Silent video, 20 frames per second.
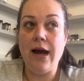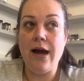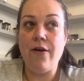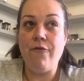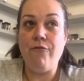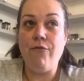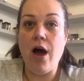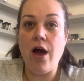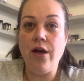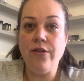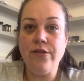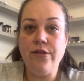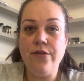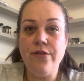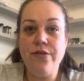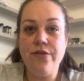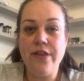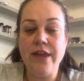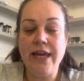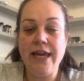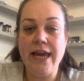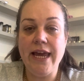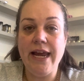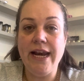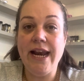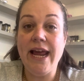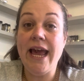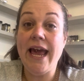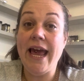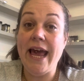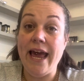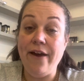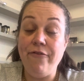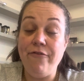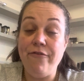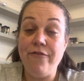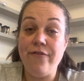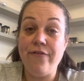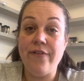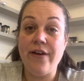rather than thinking
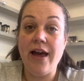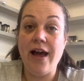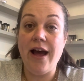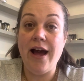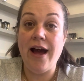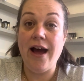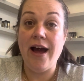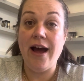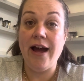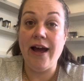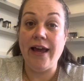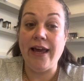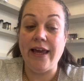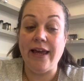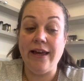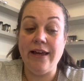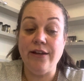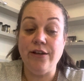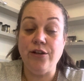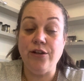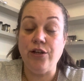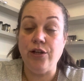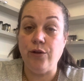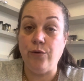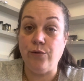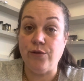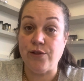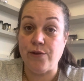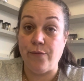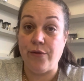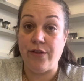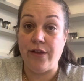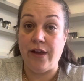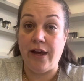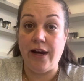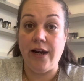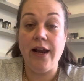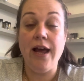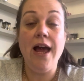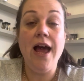if I do
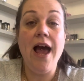something,